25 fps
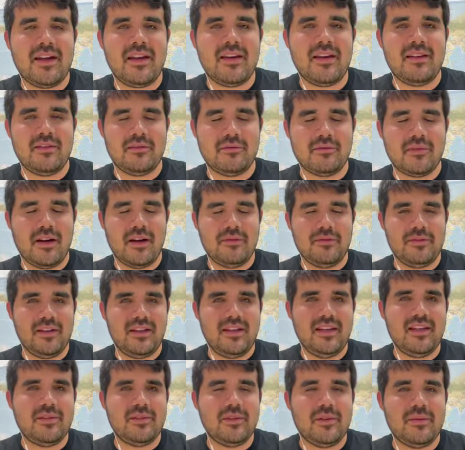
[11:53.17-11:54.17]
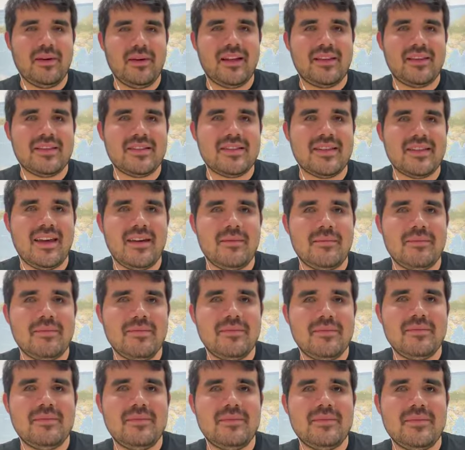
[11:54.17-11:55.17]
And it'll roughly equal about the same.
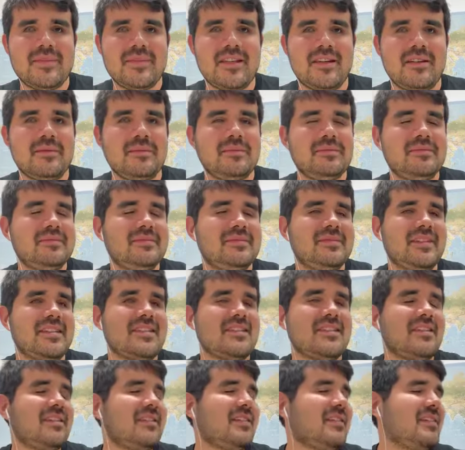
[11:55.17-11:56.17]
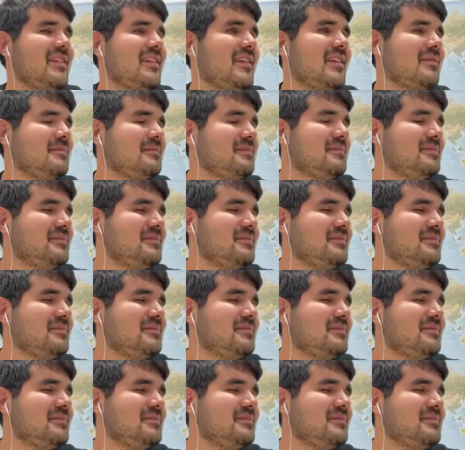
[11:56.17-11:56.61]
So that's another thing.